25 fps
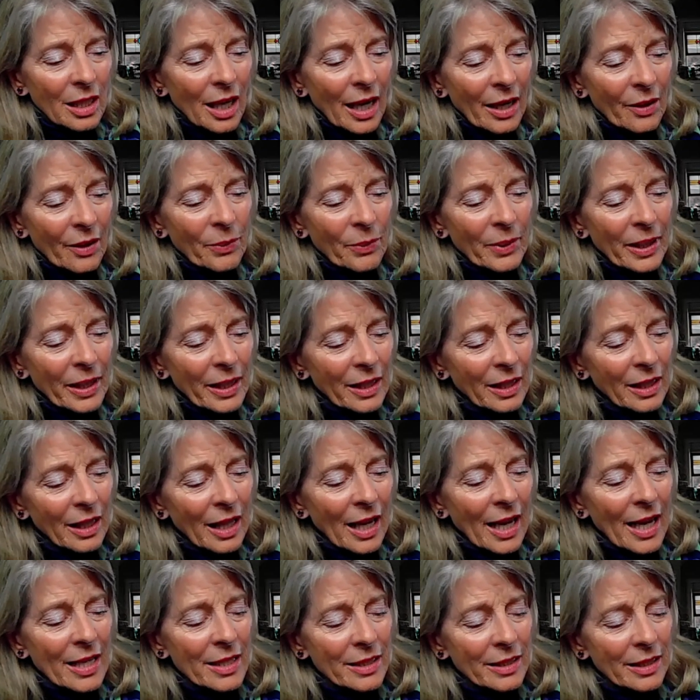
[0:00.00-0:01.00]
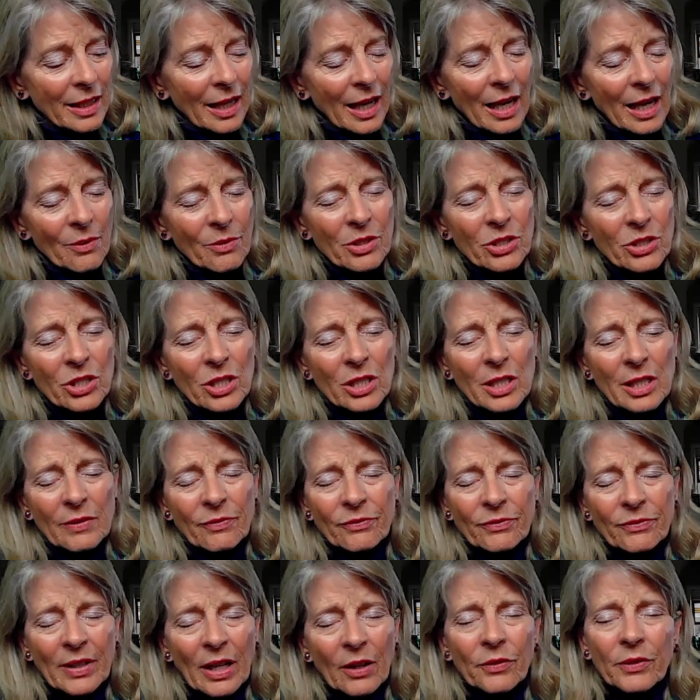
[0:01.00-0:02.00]
I realized that I was
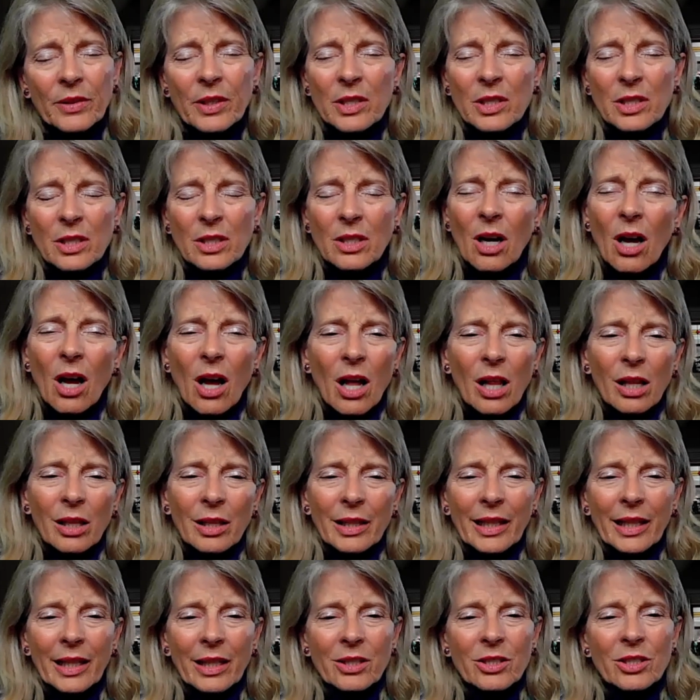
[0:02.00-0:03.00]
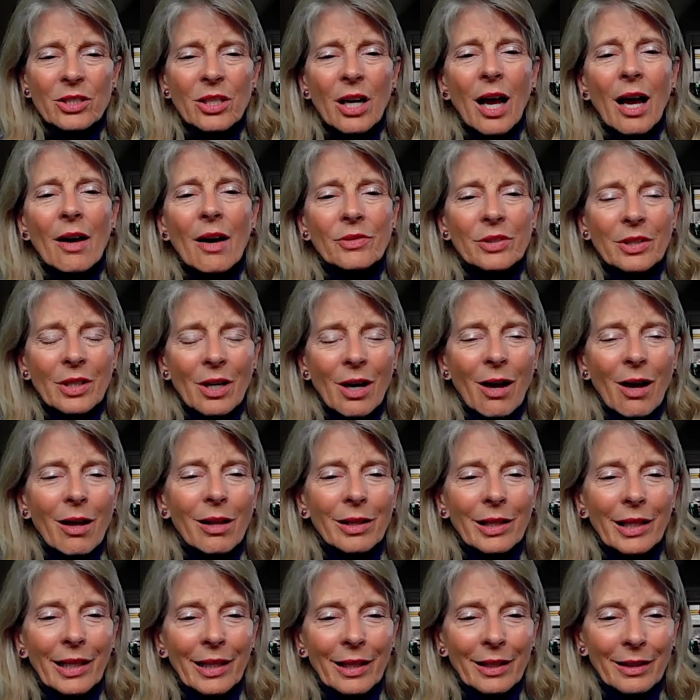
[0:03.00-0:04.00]
just felt this calling, soft
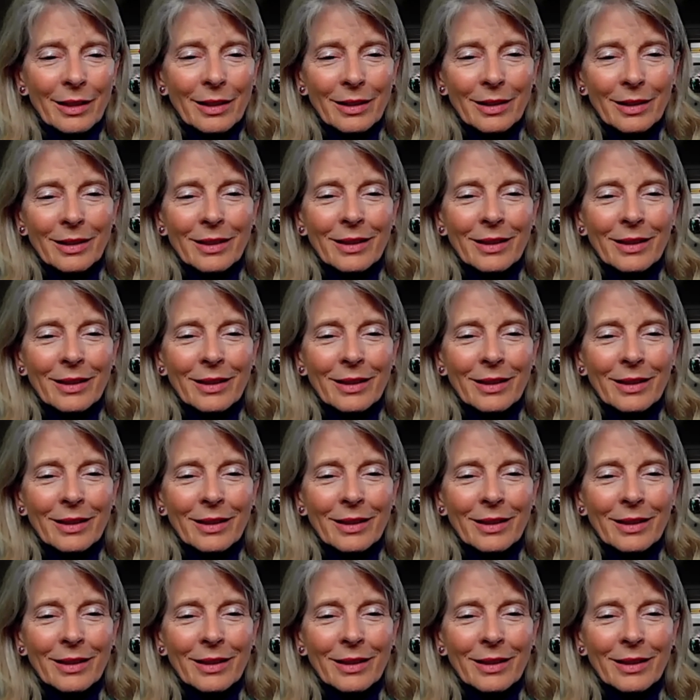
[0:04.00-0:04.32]
calling.